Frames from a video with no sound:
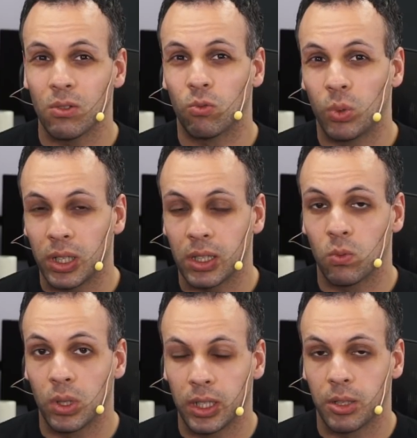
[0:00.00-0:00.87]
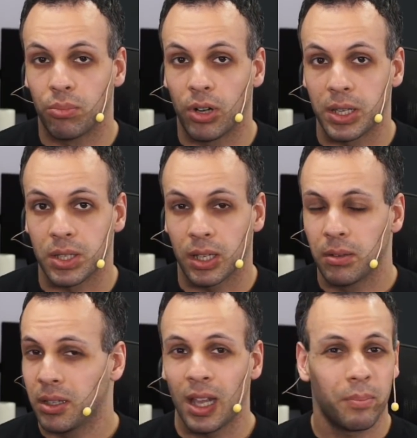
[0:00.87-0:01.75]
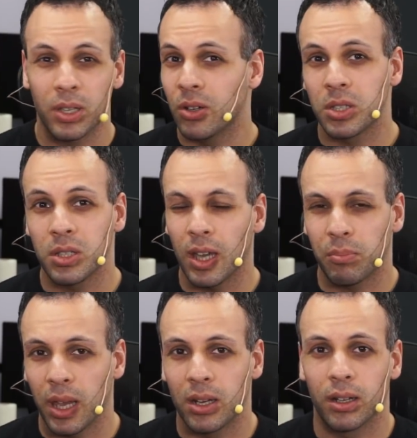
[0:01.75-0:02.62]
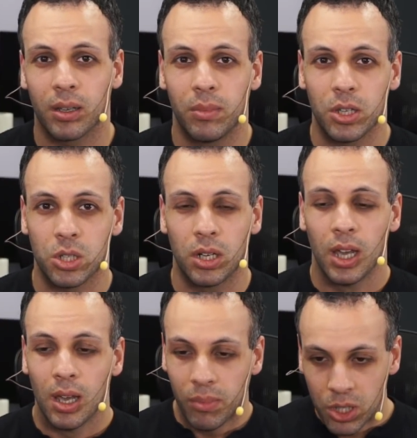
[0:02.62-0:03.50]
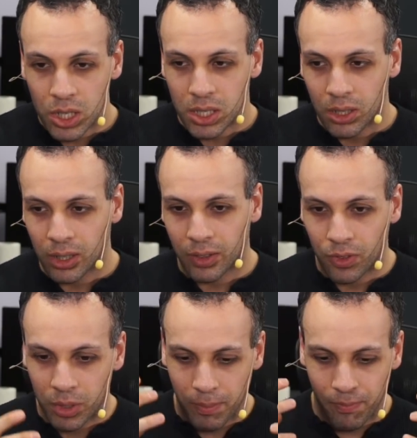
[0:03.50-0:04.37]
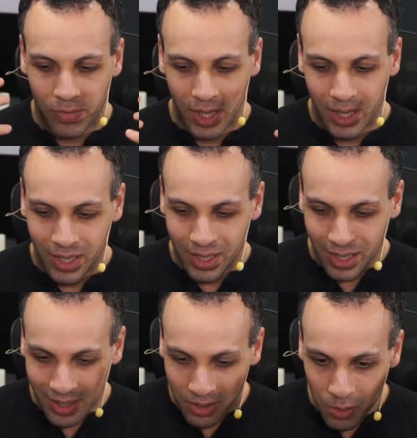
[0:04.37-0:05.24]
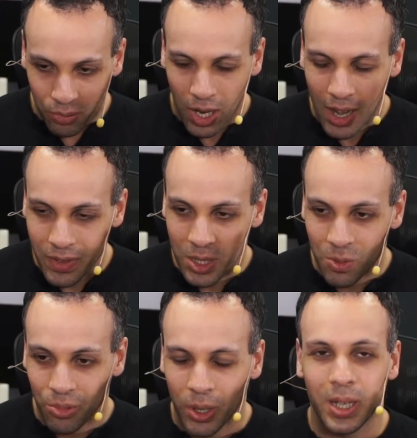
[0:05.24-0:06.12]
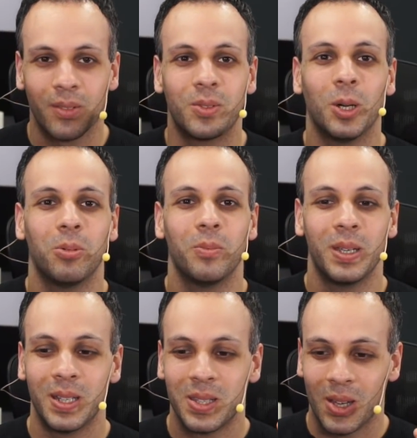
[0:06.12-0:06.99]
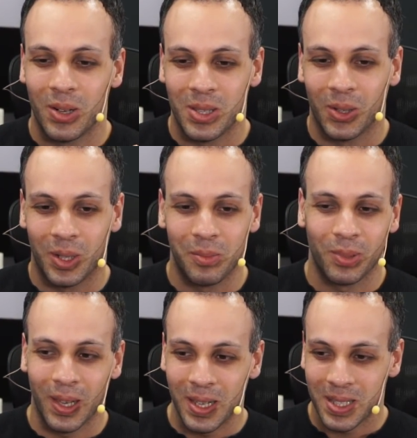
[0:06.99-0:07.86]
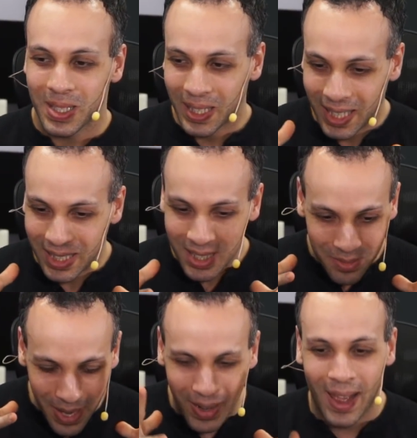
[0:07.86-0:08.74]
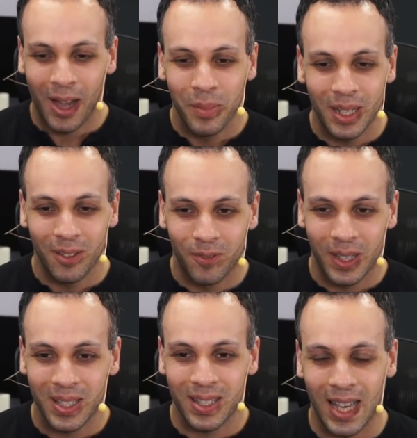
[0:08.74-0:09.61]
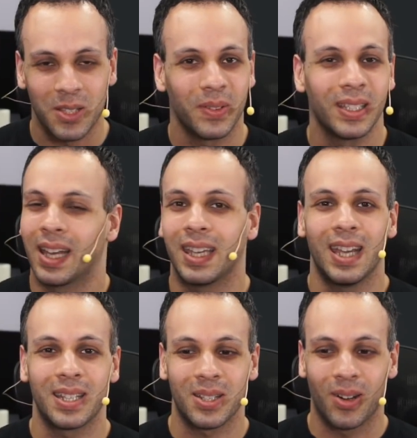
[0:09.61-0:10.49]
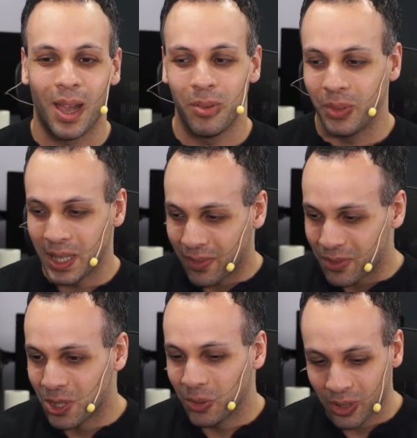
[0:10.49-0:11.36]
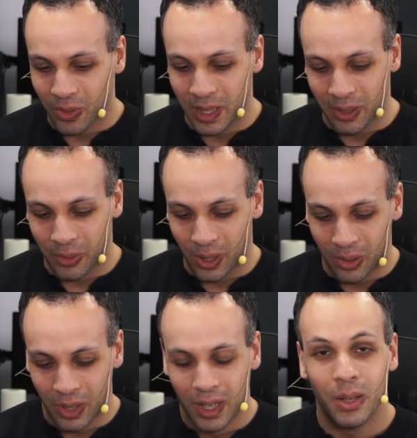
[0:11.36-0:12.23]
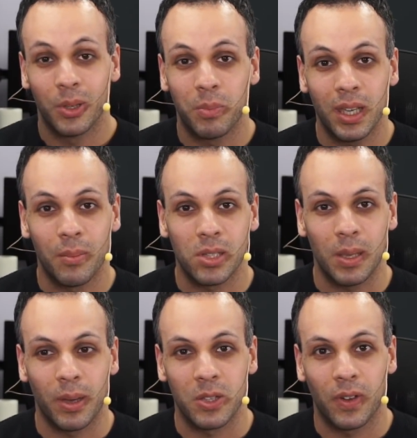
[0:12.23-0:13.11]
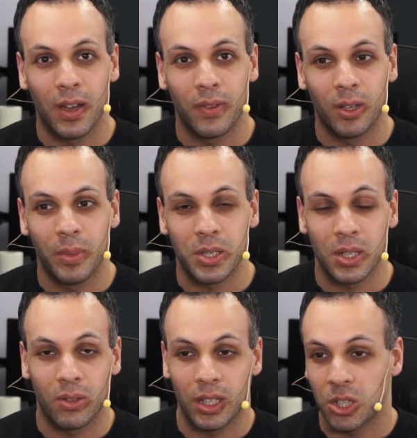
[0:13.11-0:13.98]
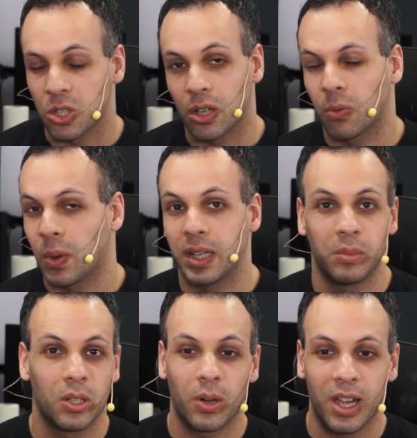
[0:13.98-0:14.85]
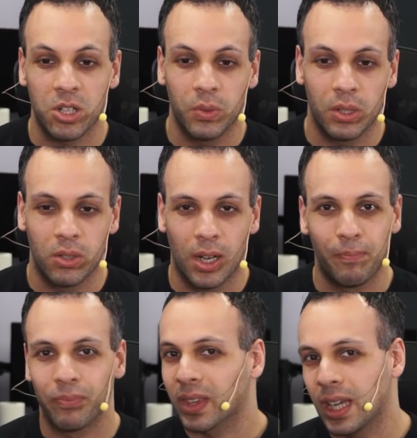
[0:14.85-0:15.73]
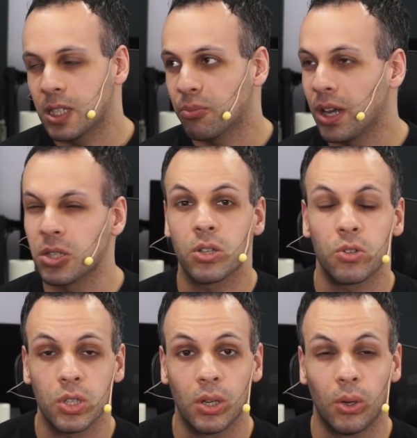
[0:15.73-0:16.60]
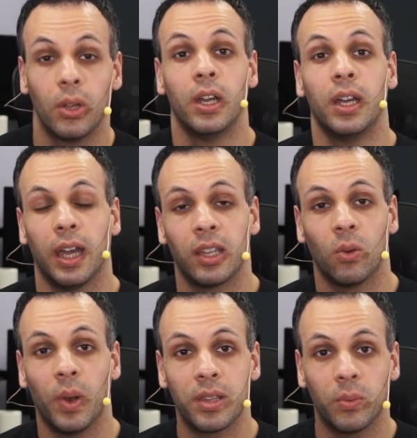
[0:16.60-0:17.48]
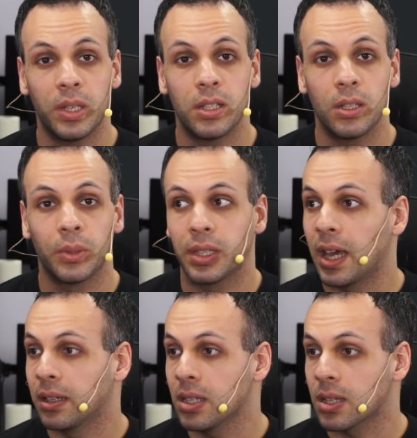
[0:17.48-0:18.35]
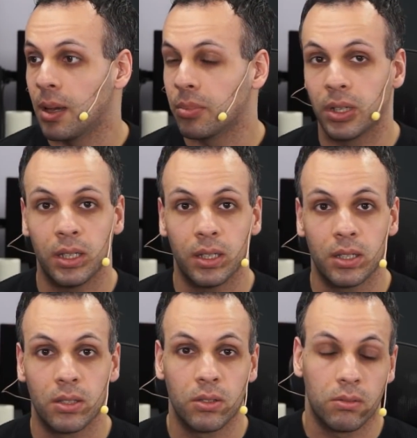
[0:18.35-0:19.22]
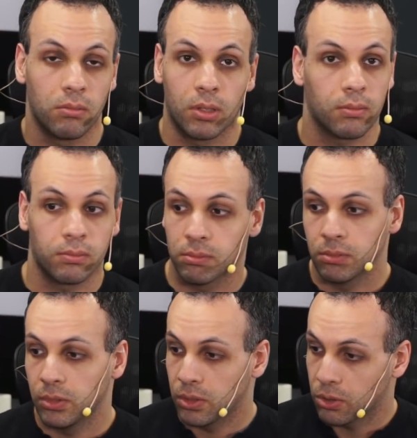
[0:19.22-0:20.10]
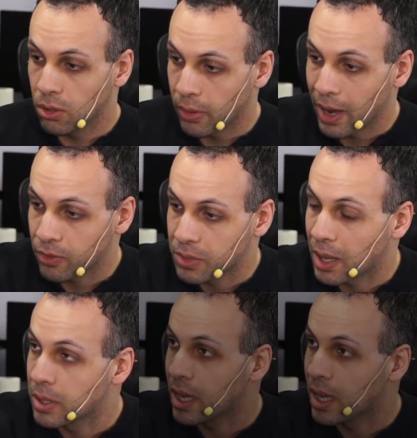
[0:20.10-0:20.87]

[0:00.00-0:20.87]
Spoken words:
really, really depressing. Not because you get paid on commission, but just, you know, like from a... Depriving your brain of dopamine and serotonin place. It's like, it doesn't matter how many you fix successfully. I can't describe it. When you have two or three in a row with PM sleep S5L missing or that just start randomly crashing when you're done, it depresses your soul. And the way that we deal with that at this company is, you know, screw around from time to